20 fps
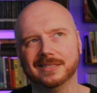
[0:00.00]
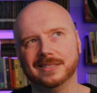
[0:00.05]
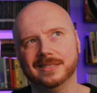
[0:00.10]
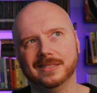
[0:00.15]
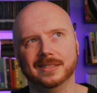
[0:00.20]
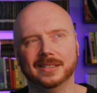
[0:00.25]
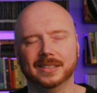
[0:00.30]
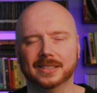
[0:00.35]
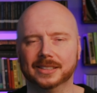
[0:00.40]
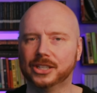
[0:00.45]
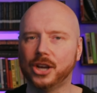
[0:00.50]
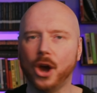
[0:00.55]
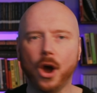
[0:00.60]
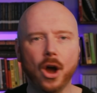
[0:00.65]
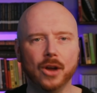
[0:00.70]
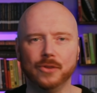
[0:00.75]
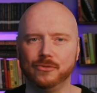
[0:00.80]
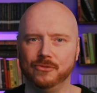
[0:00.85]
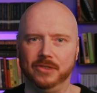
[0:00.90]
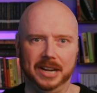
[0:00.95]
oh,
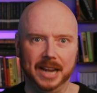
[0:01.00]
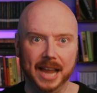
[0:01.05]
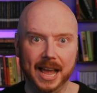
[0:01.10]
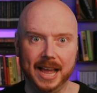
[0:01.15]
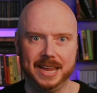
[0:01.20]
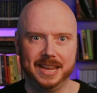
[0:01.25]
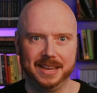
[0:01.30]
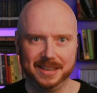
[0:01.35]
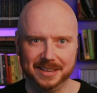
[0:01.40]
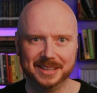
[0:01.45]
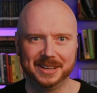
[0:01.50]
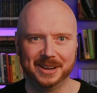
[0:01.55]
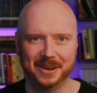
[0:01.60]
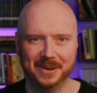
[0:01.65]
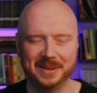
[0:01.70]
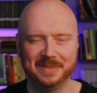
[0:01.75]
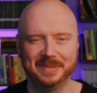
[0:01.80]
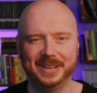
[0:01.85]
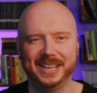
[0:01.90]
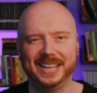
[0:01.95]
can't relate. You know what I